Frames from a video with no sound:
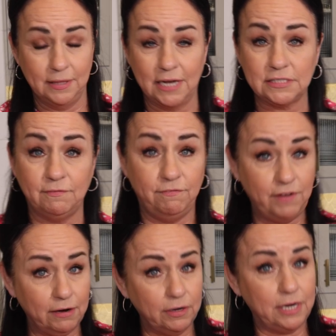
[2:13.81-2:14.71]
That's
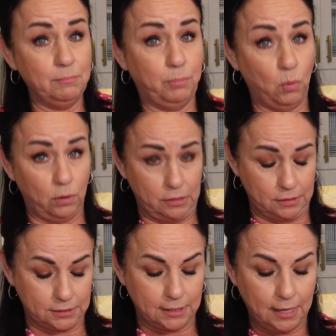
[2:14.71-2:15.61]
very
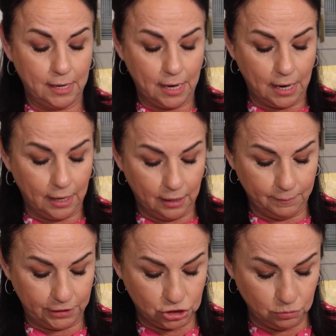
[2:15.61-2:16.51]
important
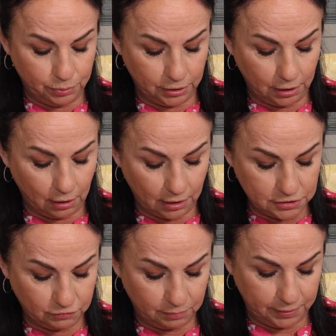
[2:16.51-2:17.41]
that you put
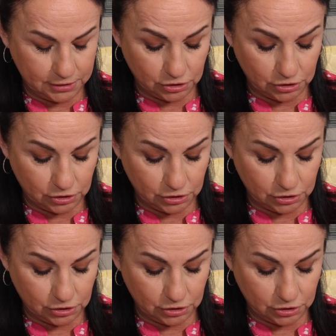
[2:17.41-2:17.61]
RSVP.